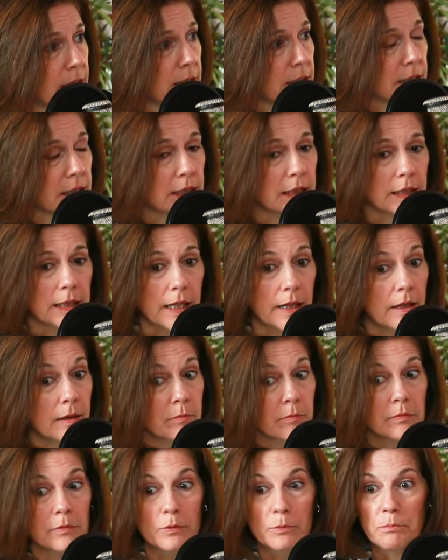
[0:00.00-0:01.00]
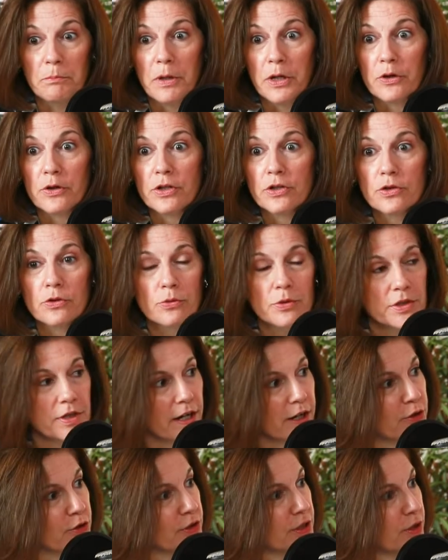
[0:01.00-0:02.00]
I'm married to a
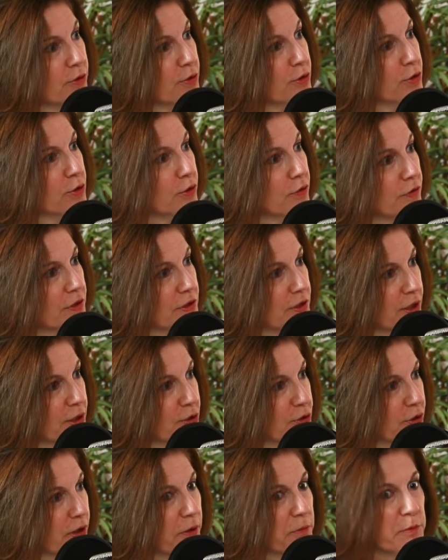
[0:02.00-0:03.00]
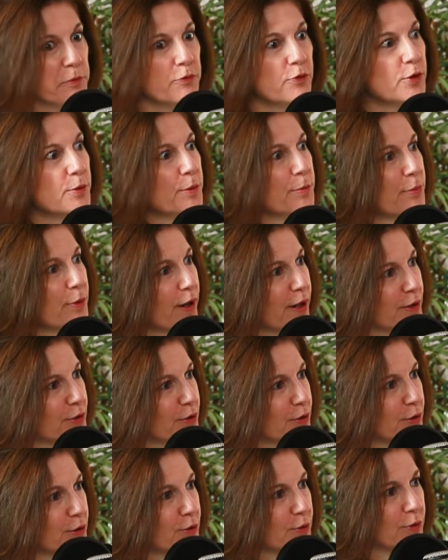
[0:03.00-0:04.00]
retired Secret Service agent. I'm a former
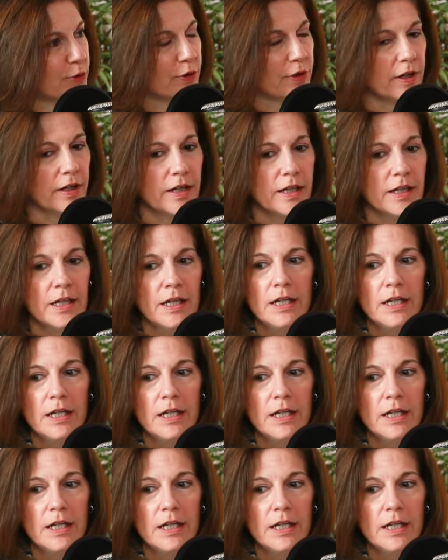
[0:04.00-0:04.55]
prosecutor.